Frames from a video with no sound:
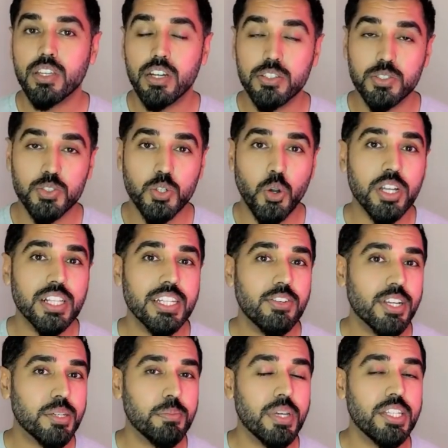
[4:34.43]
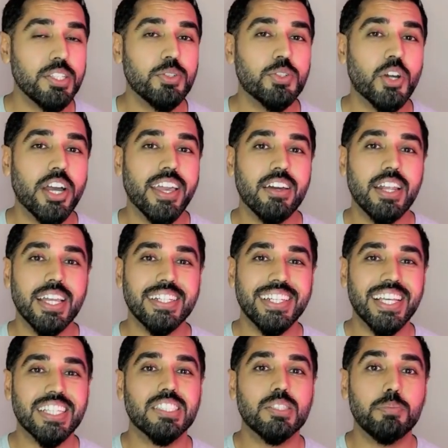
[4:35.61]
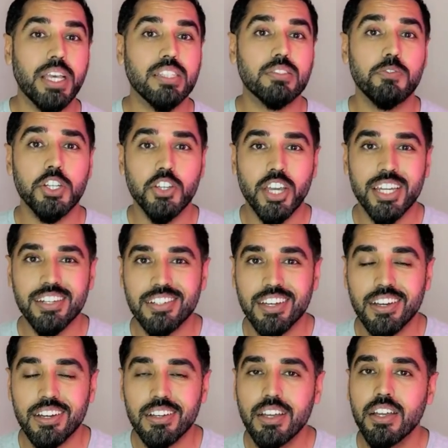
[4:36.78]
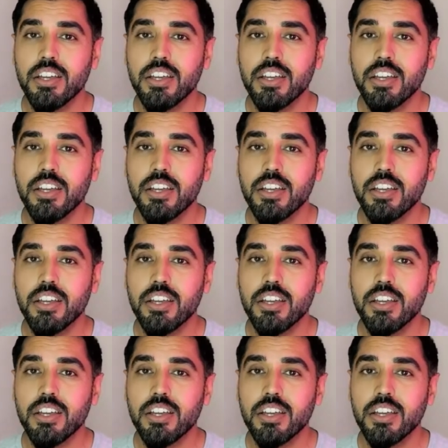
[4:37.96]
I strongly recommend you try out a text-based video editor.